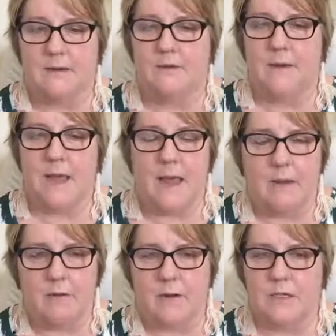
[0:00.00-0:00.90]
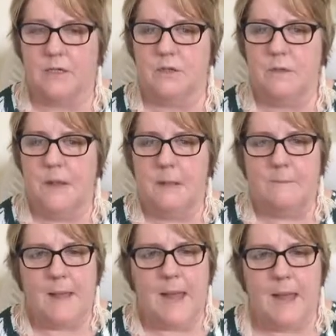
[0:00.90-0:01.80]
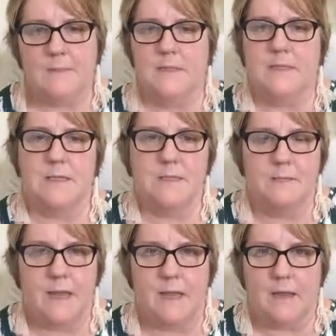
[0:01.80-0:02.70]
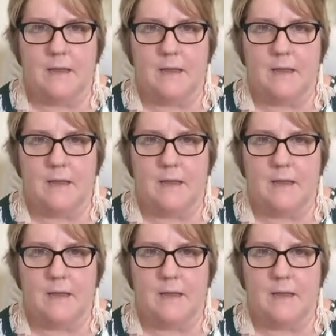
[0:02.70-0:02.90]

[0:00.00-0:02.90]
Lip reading: to be angry, to perhaps speak